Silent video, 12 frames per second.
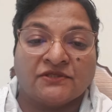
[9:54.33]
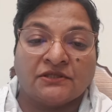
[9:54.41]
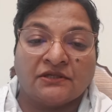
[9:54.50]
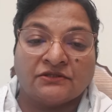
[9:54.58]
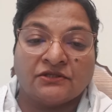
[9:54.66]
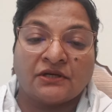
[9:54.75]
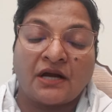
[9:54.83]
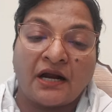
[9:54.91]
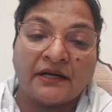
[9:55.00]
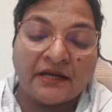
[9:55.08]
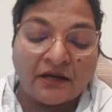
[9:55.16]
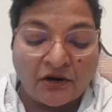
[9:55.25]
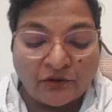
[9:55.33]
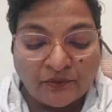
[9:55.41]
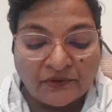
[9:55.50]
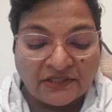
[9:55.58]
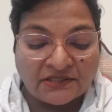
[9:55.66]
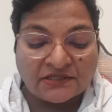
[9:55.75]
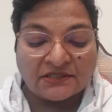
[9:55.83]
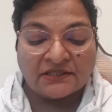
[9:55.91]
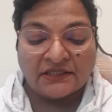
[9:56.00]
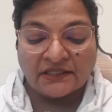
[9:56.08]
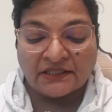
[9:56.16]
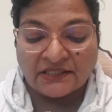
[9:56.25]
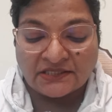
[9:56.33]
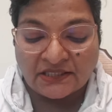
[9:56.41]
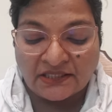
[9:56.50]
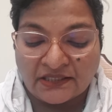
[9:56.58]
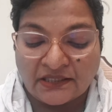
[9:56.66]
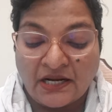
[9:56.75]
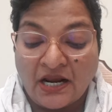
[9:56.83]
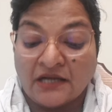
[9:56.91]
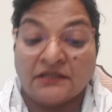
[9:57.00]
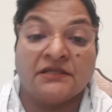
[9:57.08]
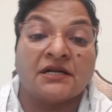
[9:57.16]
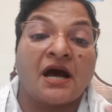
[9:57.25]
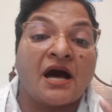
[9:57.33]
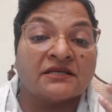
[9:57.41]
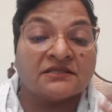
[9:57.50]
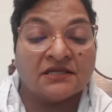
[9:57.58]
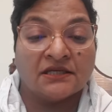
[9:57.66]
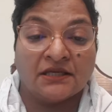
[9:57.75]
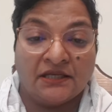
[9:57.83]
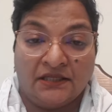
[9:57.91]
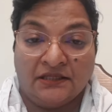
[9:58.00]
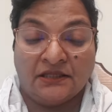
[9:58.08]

So cardiac output is decrease here drastically.